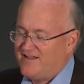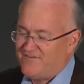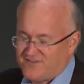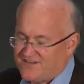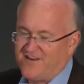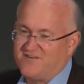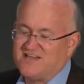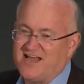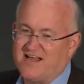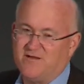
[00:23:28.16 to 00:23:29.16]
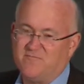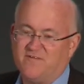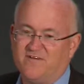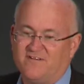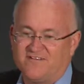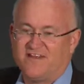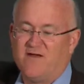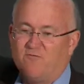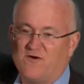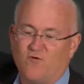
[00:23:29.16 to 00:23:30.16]
If you still don't take them, the
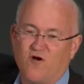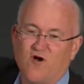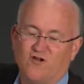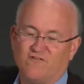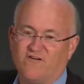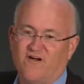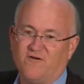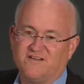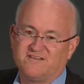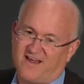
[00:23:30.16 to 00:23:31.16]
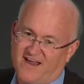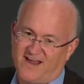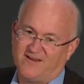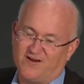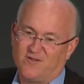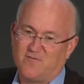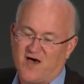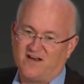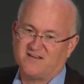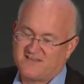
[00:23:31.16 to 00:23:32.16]
network will call your phone and say, hey, you know, the
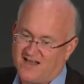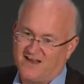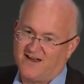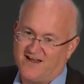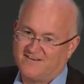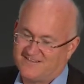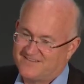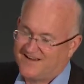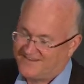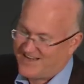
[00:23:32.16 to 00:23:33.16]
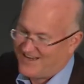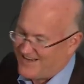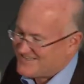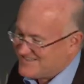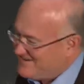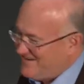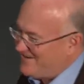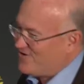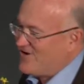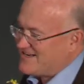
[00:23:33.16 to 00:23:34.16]
bottle is telling us, uh, telling us
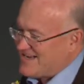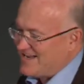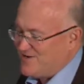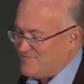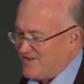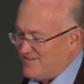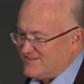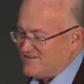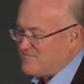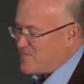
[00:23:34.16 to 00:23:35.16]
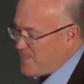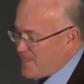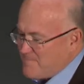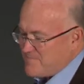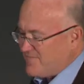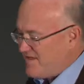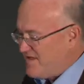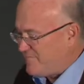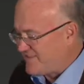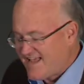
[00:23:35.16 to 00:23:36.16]
you're not taking your pills.
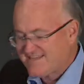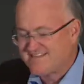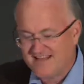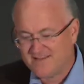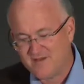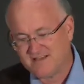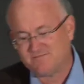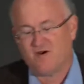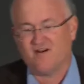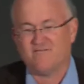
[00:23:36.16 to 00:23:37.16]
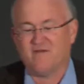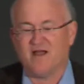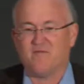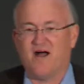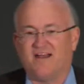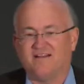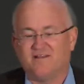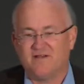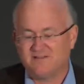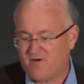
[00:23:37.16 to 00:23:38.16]
But that's not the best part in my mind.
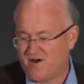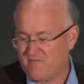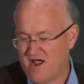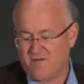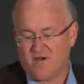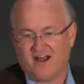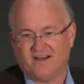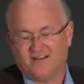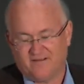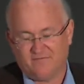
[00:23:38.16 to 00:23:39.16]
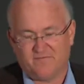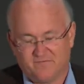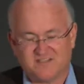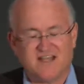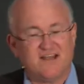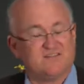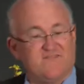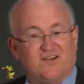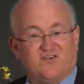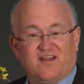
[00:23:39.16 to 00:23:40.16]
The best part in my mind, uh, besides the
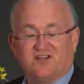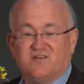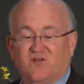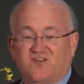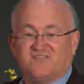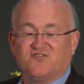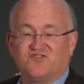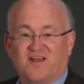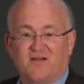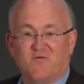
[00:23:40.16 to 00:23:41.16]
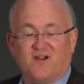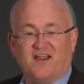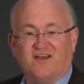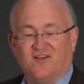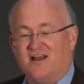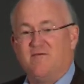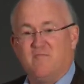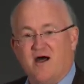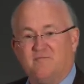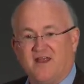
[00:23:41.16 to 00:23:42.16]
fact you can actually build a social networking, and you can let
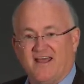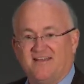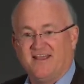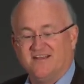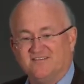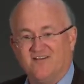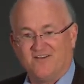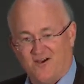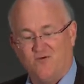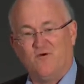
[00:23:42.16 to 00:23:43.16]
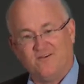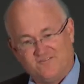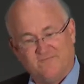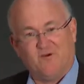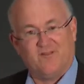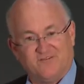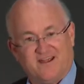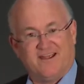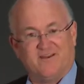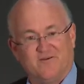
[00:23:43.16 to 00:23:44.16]
mom, dad, the kids all know you're, whether you're
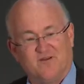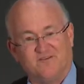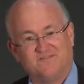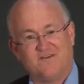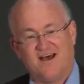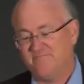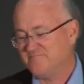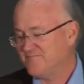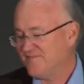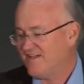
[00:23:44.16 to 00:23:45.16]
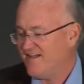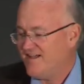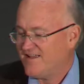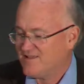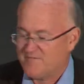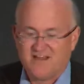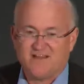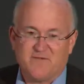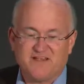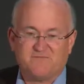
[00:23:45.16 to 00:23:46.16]
taking your pills or not. The,
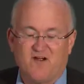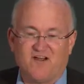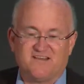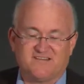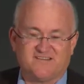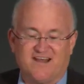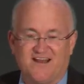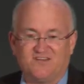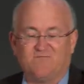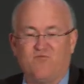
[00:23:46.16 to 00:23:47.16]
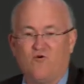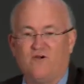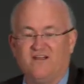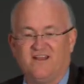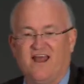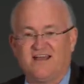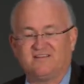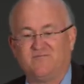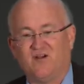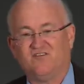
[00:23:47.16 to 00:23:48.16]
be the best part is, is that as you're pouring the
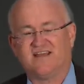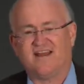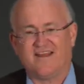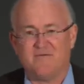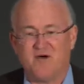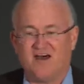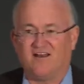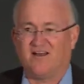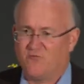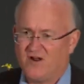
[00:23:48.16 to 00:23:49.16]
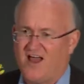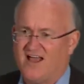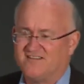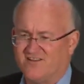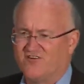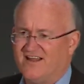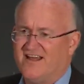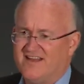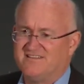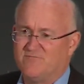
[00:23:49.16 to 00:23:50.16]
last pills out of that bottle and realize that you're going
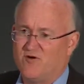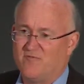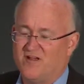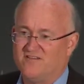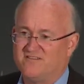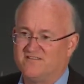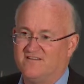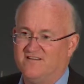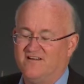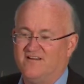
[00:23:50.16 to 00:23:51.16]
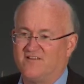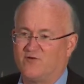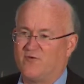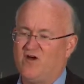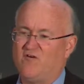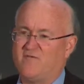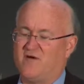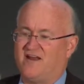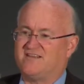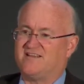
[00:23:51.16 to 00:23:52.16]
to need some more pills, the reorder
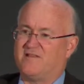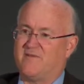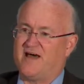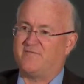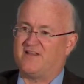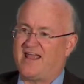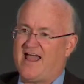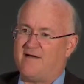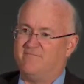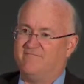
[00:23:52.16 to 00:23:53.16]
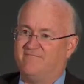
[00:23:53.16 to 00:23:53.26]
button is on the bottom of the cap.